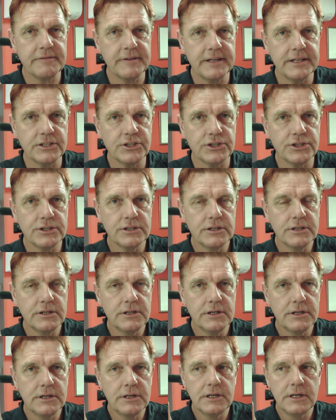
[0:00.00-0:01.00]
inch
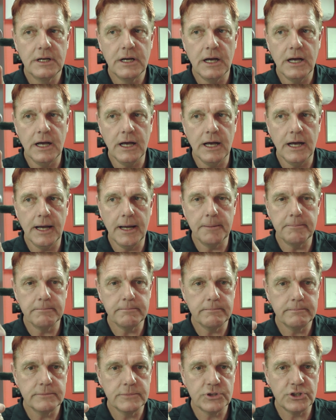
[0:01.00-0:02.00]

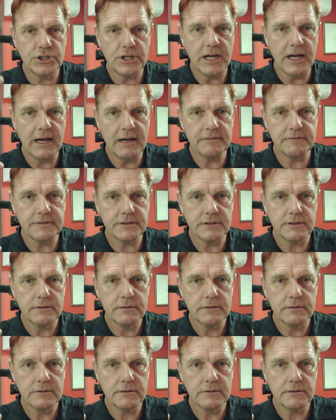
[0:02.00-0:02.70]
shaft.